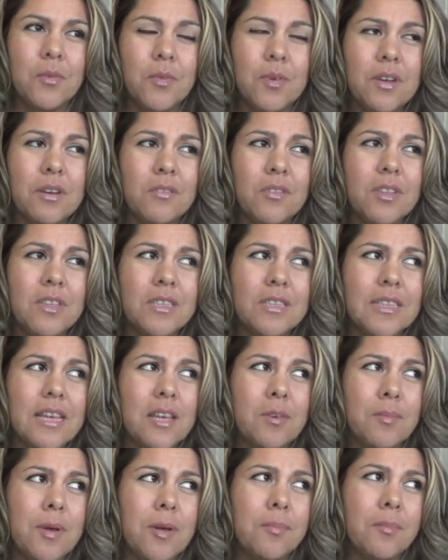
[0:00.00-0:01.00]
whatever they
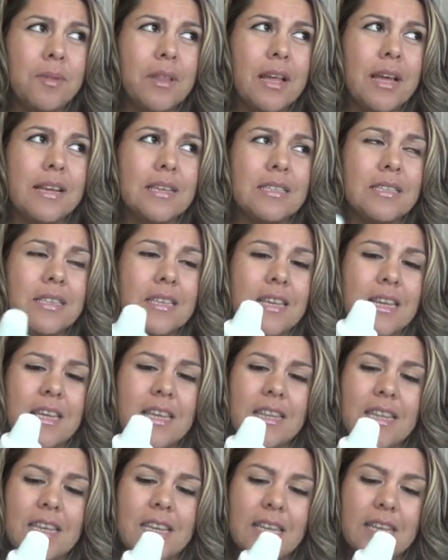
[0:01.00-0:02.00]
say about plastic
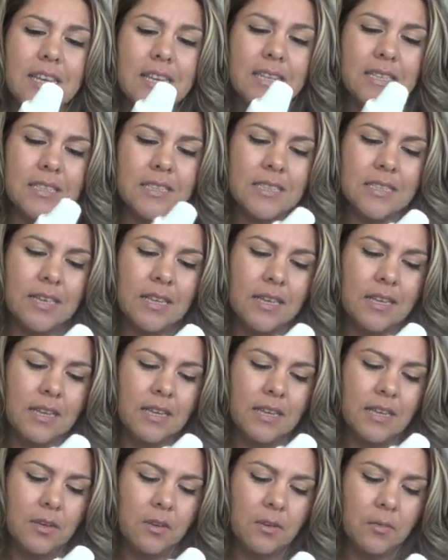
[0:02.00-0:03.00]
in the heat,
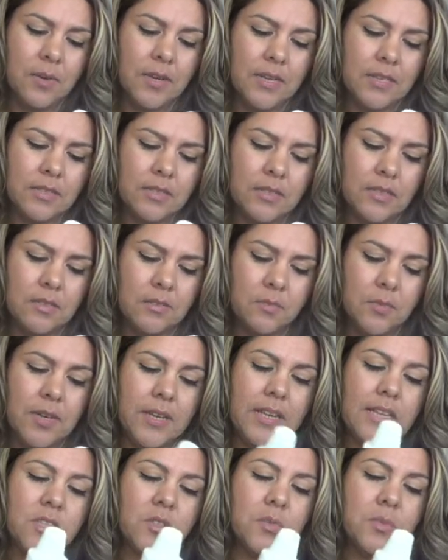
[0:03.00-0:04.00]
when
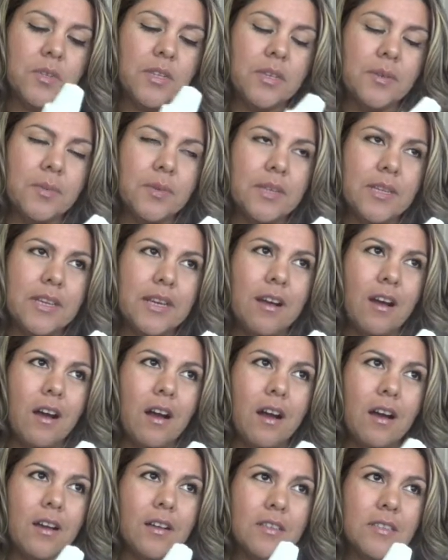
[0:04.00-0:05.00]
it gets really, really
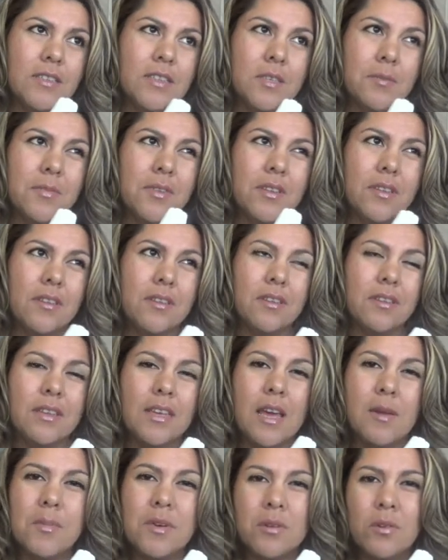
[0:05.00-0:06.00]
hot, some of the
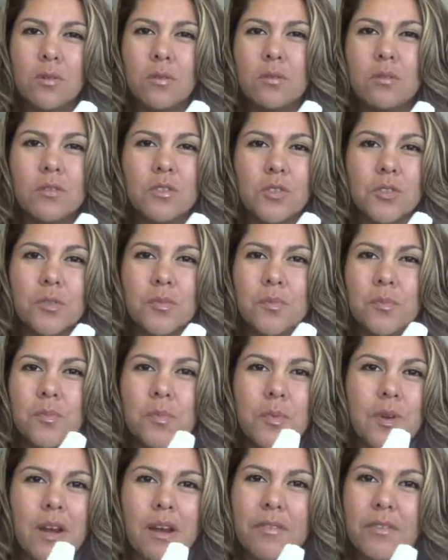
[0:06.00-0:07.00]
chemicals or
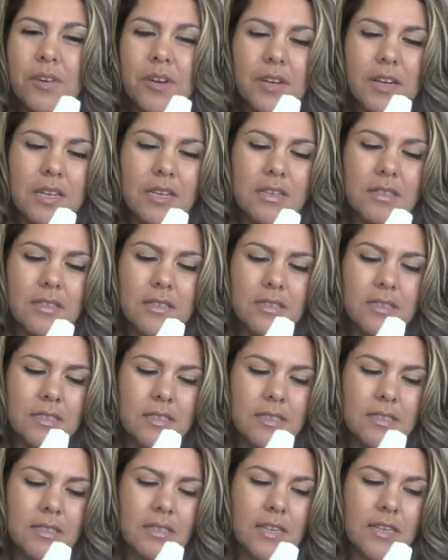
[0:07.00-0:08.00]
whatever it
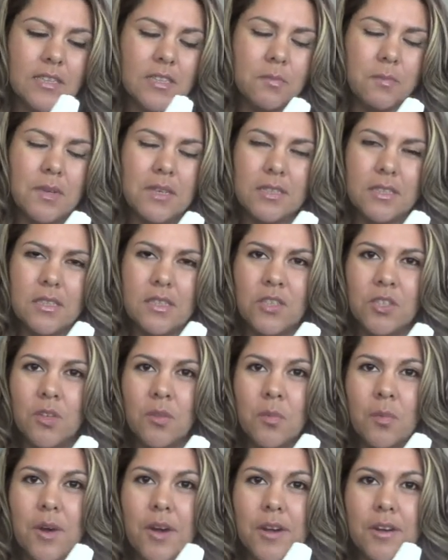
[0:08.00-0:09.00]
is gets mixed into
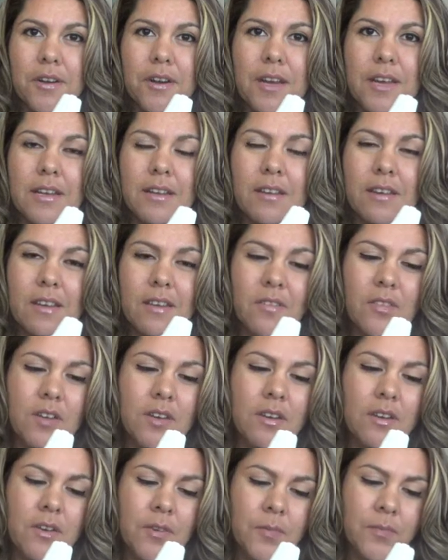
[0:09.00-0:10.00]
the water and can
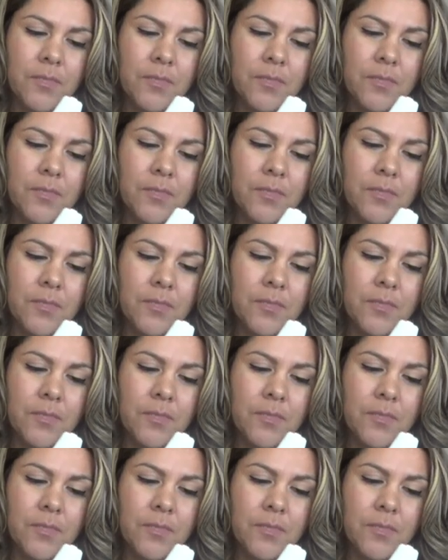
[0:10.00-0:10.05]
even,